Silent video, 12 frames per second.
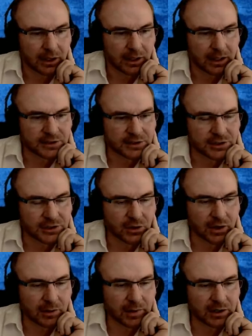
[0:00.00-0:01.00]
It's a
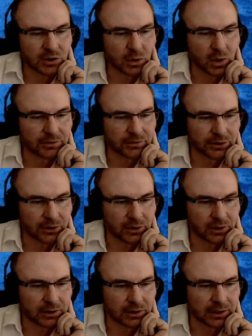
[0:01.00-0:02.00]
story about a
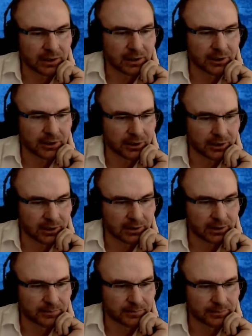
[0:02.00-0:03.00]
twelve-year-old young
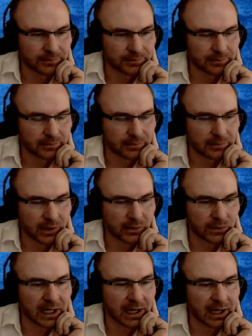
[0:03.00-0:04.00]
girl
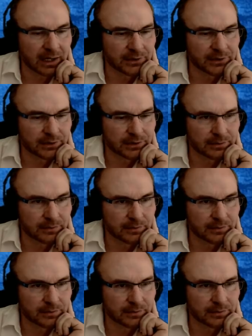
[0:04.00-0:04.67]
who dies,